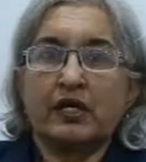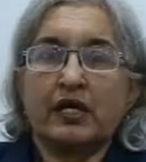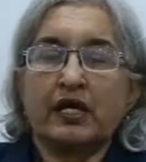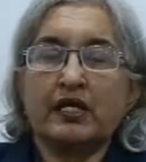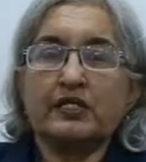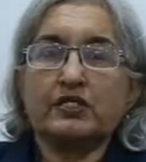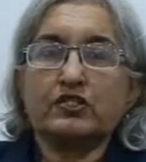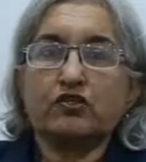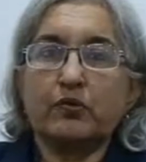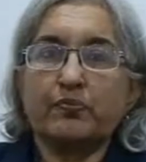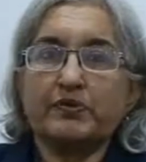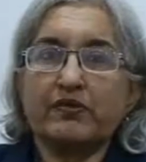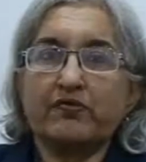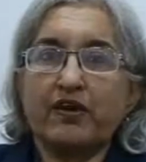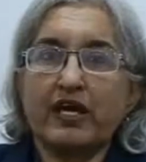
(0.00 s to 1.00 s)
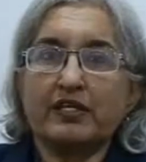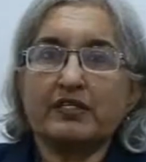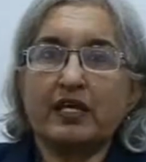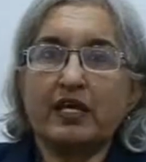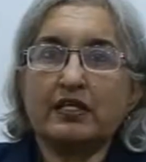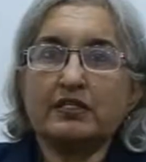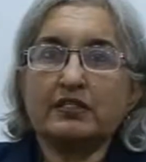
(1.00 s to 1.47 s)
In descriptive
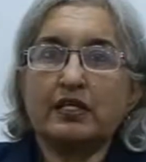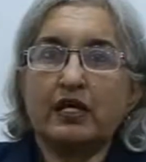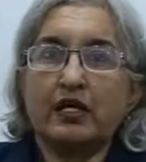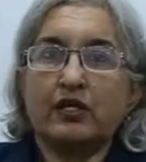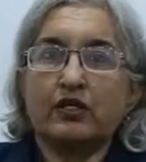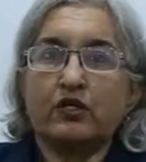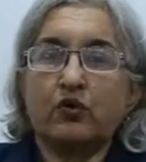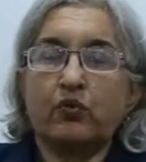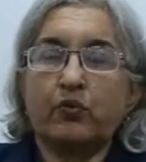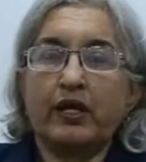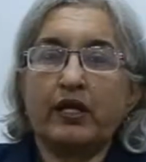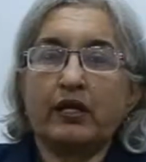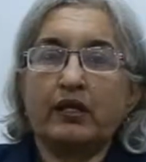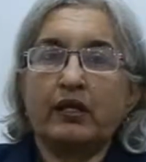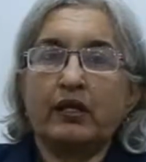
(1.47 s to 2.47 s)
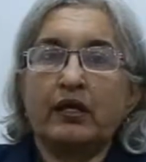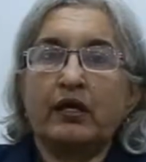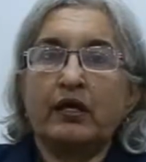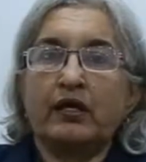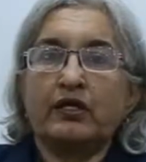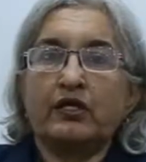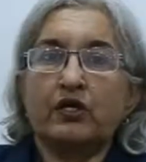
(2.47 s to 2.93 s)
essays, you will
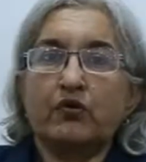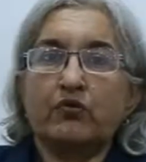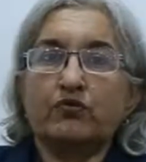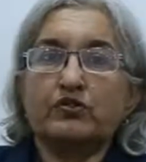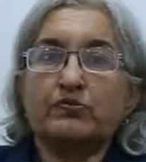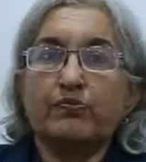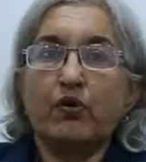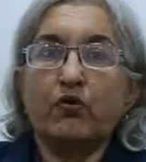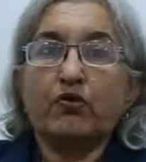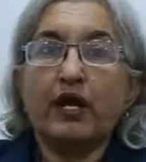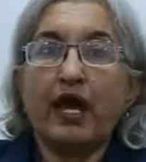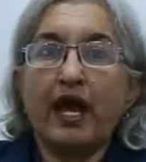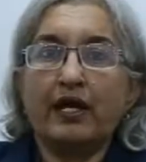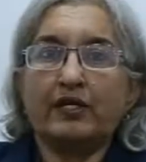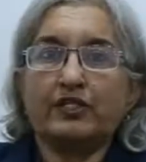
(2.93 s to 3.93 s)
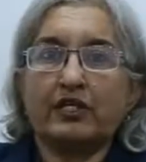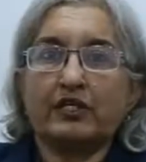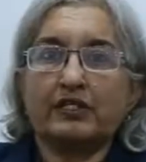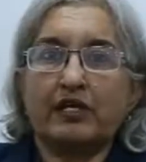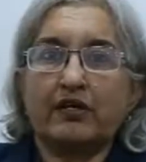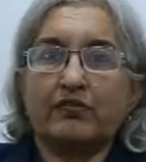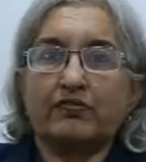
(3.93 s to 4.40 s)
use more
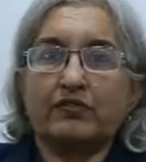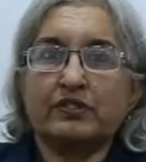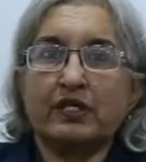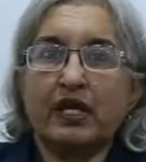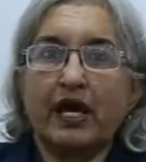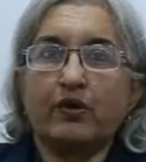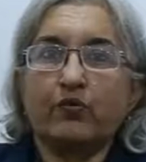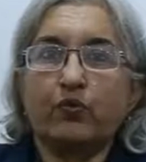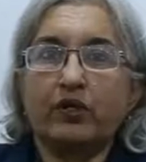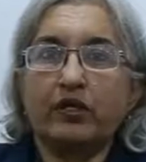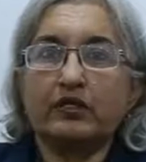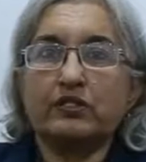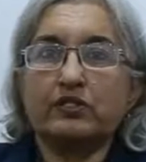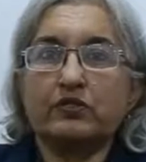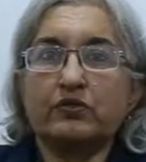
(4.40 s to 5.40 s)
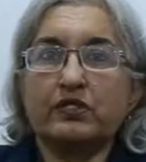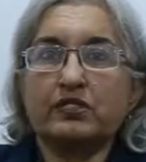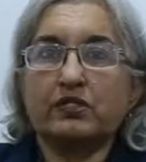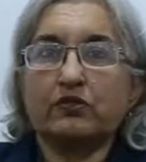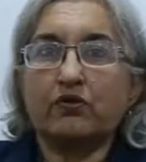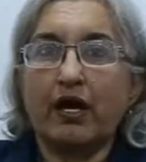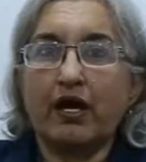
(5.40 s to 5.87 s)
adjectives and words to
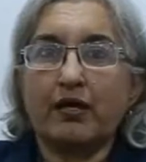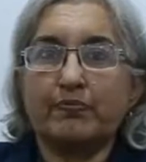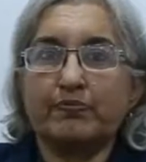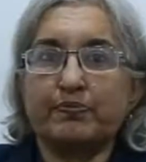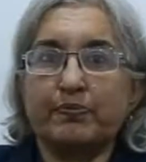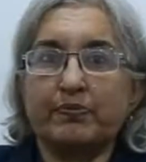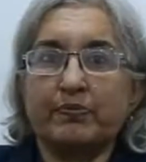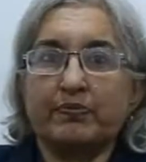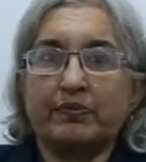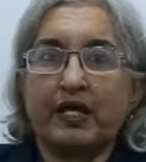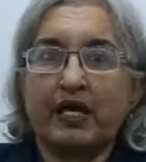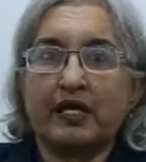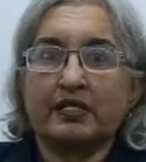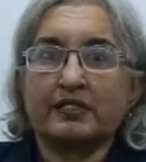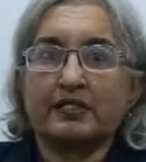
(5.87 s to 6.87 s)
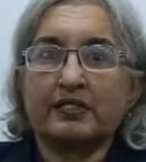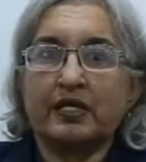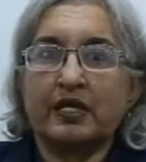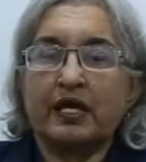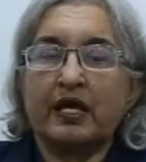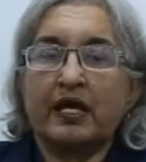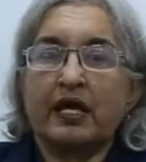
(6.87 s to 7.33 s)
describe things.
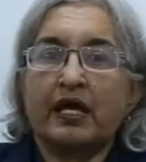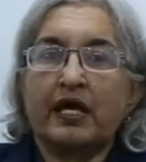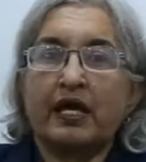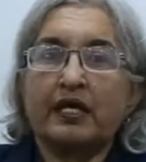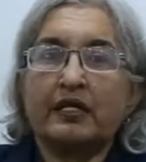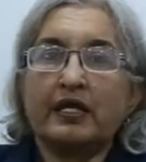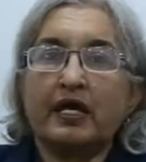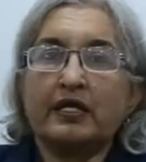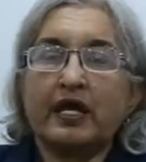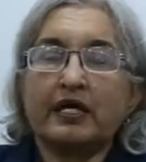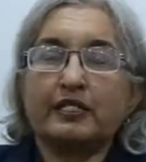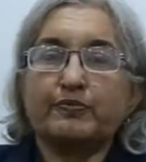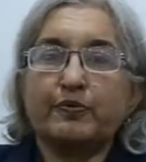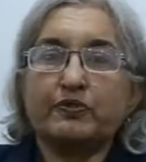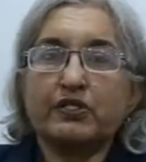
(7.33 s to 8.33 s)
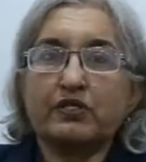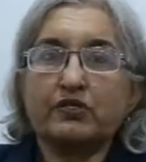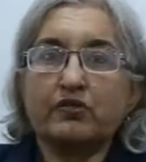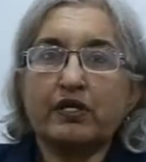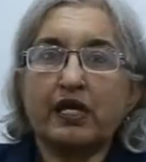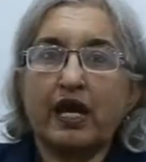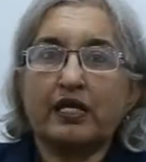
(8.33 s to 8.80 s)
In an
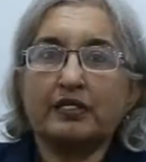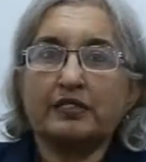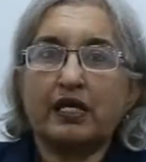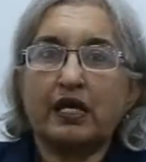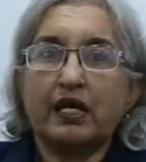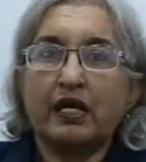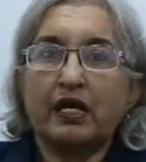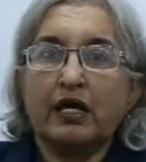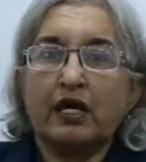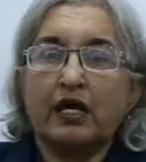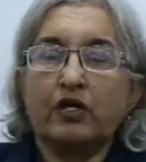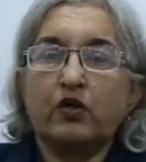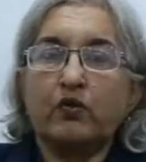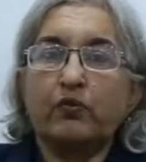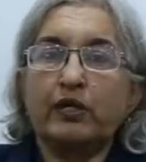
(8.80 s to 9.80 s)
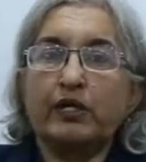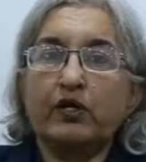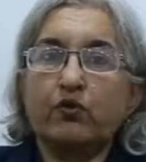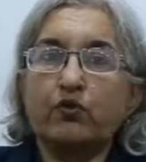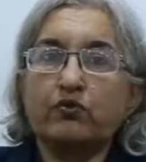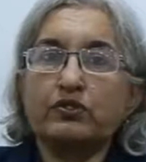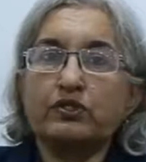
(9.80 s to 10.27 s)
expository essay, you will
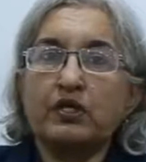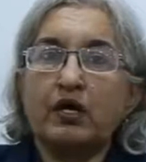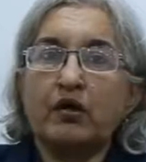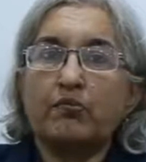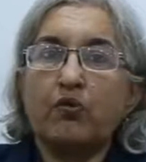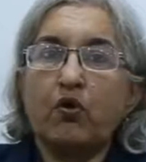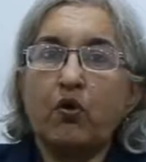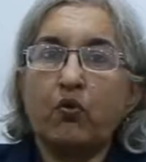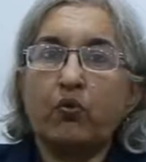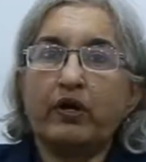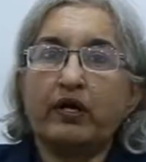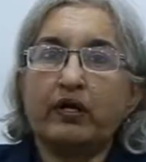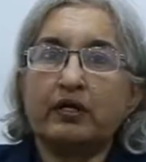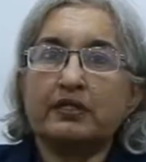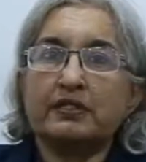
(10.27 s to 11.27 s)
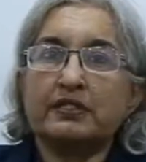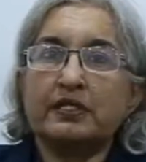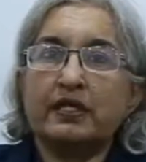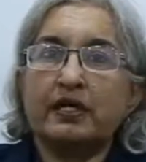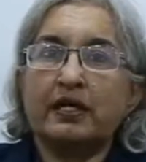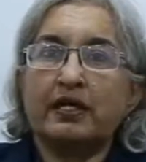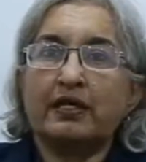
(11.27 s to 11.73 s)
use more words
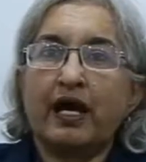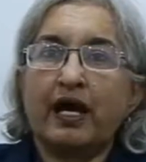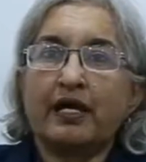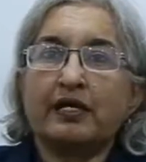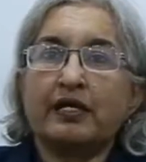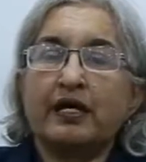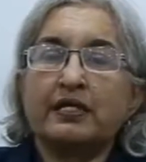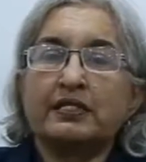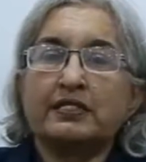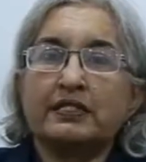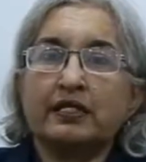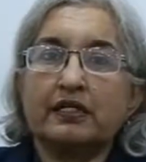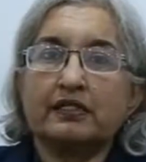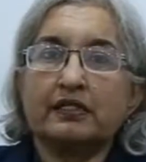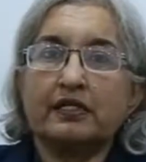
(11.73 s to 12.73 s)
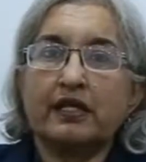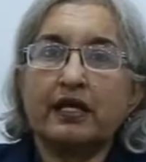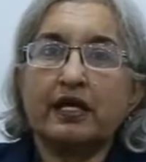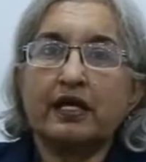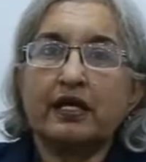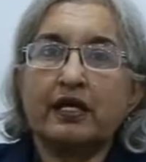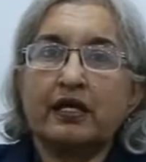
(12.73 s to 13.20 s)
like
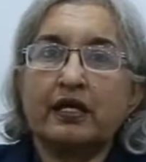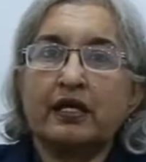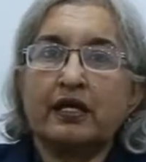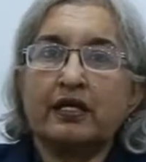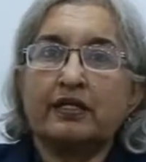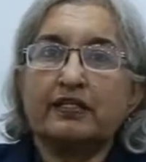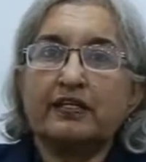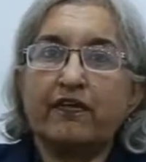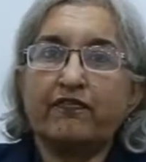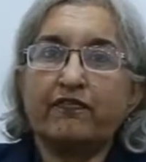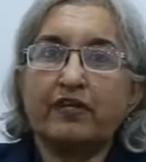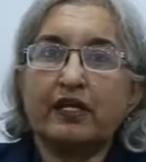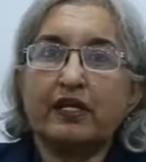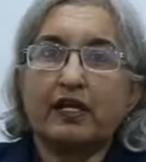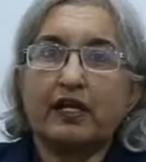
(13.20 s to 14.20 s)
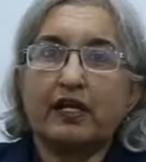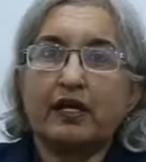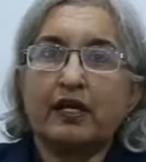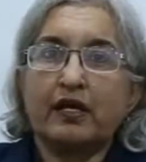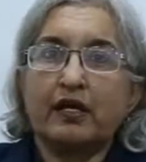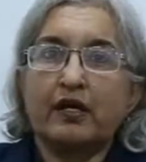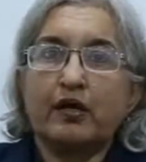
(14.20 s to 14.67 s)
certainly,
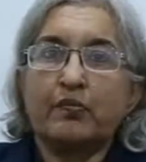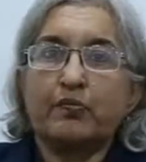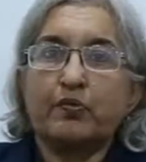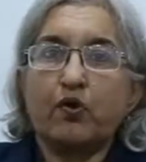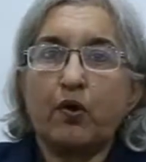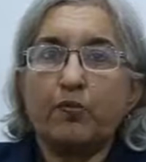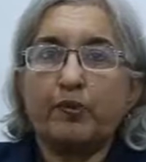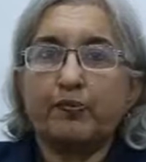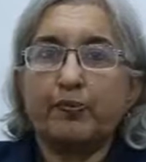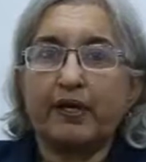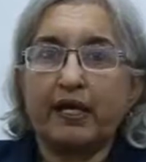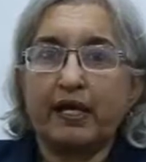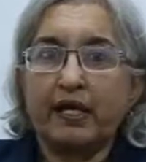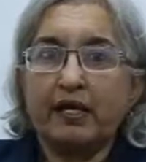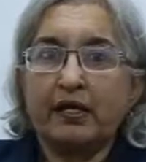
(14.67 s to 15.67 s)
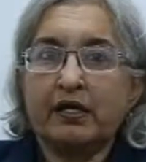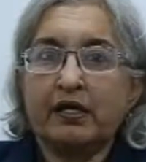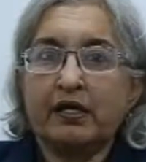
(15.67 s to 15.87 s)
definitely, probably,